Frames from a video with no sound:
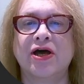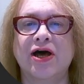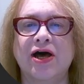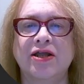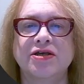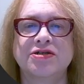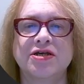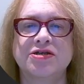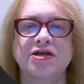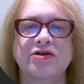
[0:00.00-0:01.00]
And it
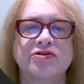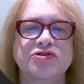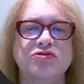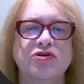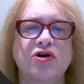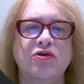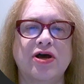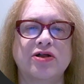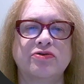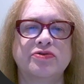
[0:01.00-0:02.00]
says here the pseudocode
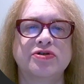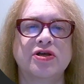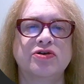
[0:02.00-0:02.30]
algorithms tend